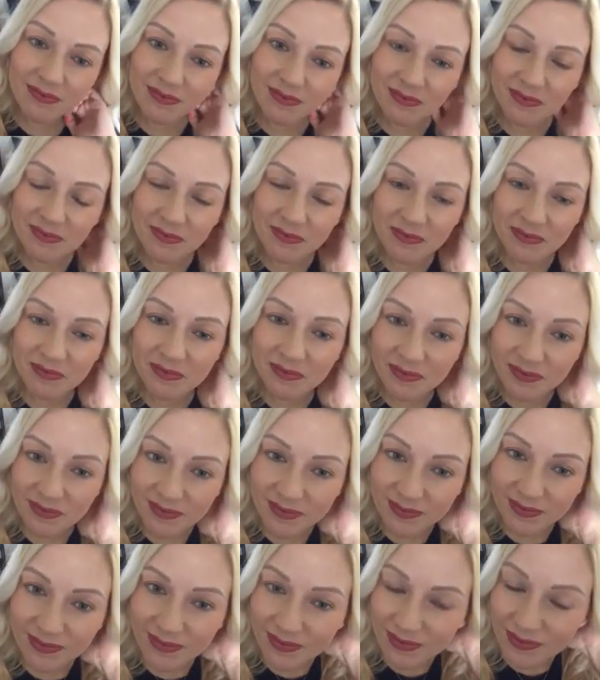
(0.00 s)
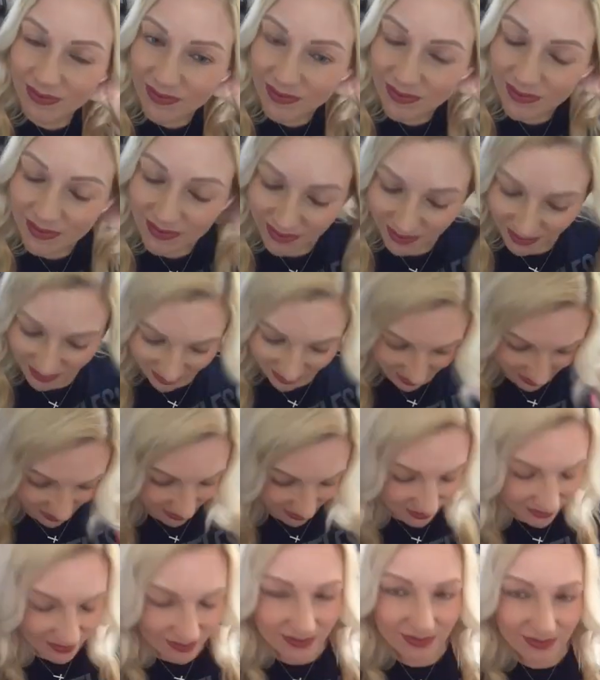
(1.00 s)

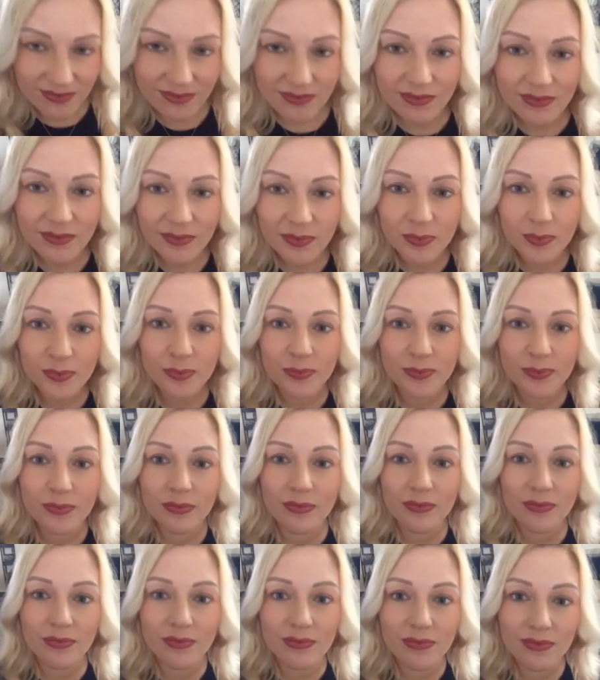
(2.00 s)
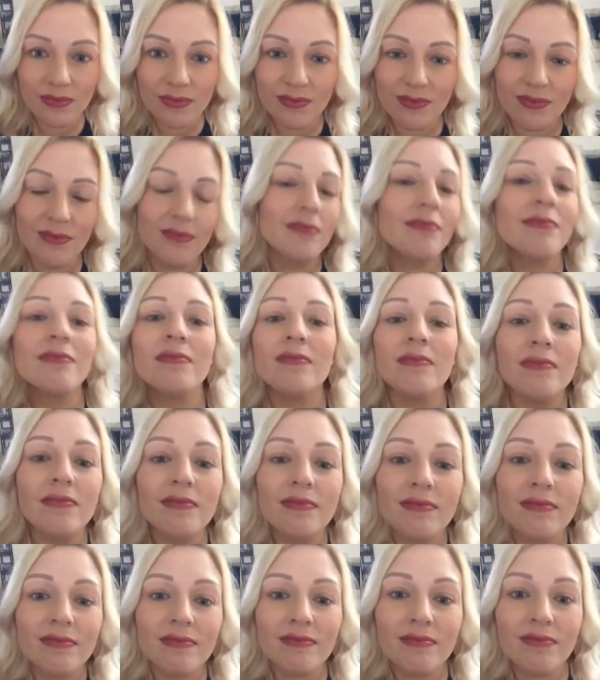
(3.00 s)

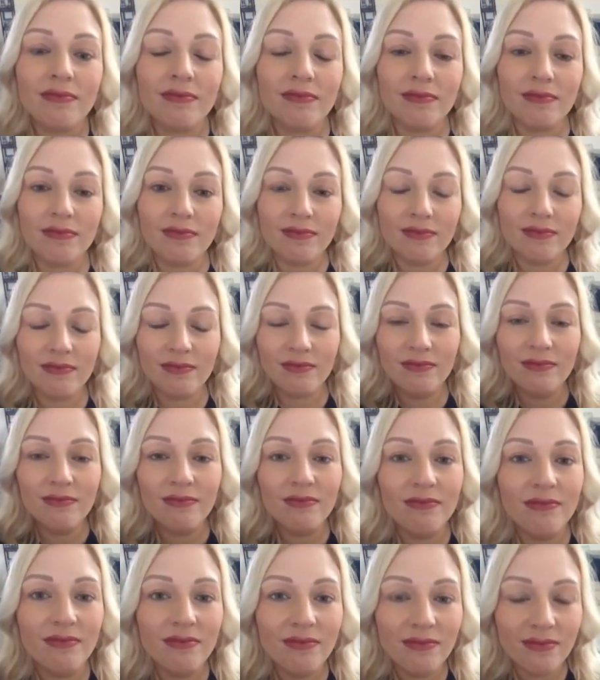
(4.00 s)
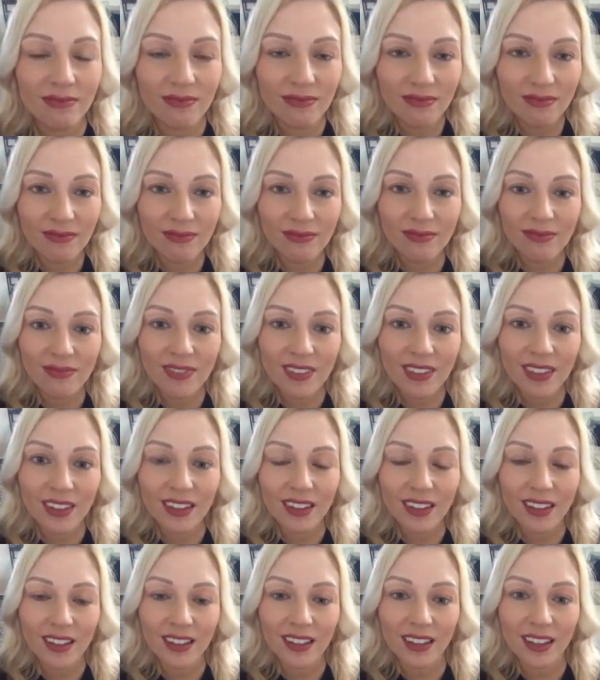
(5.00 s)

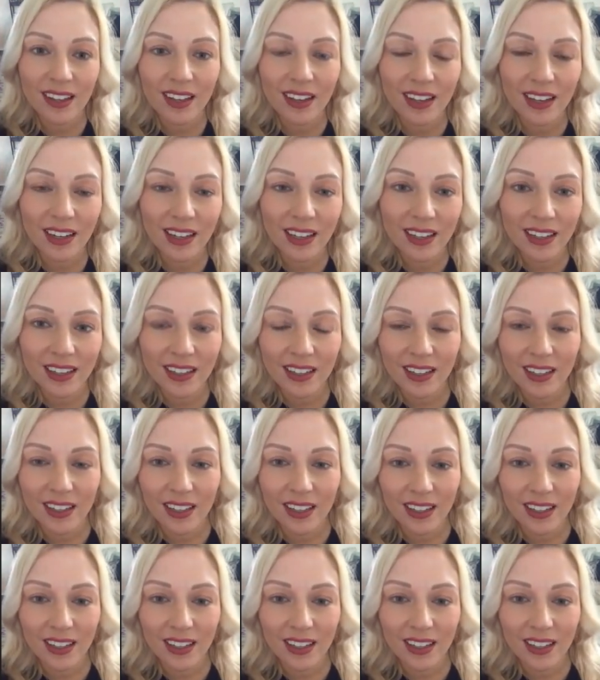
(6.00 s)
[no speech]